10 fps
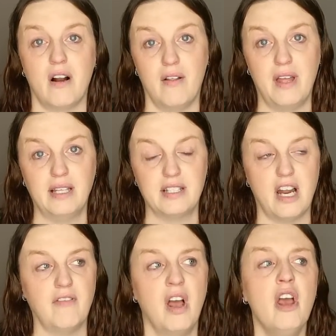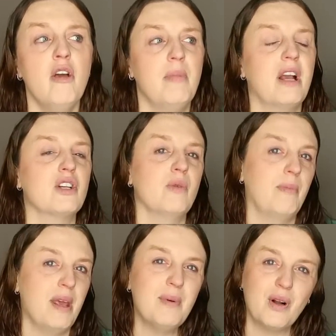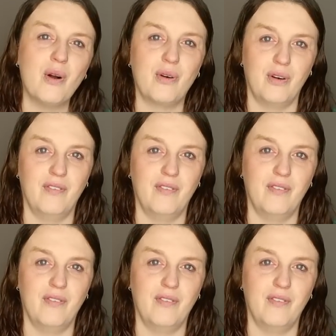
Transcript: all that stuff. Because when people go,